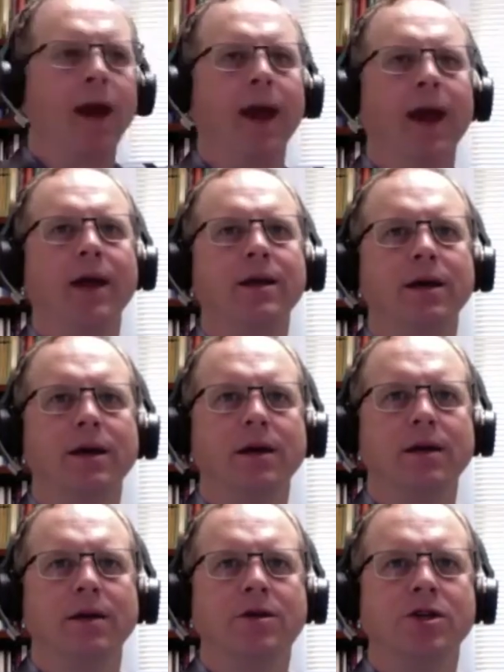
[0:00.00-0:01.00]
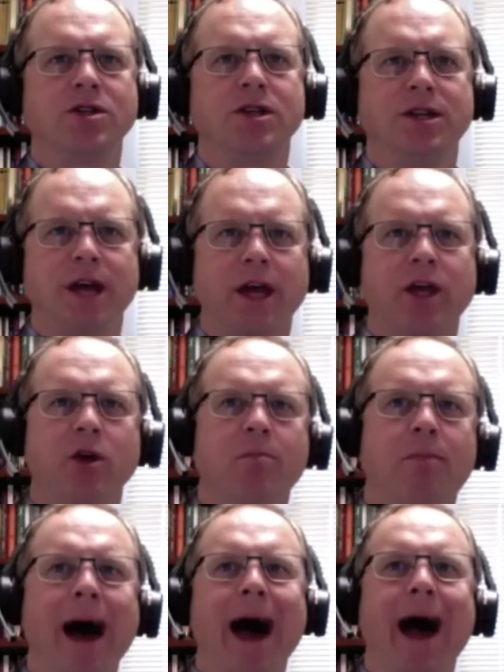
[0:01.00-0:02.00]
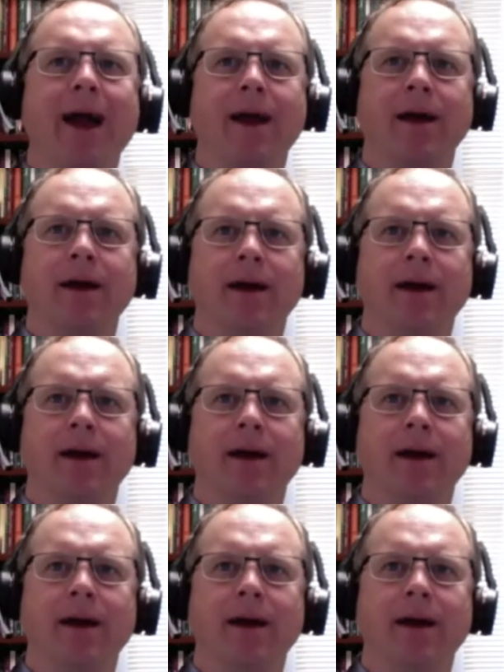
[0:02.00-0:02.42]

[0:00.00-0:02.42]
And just to take you back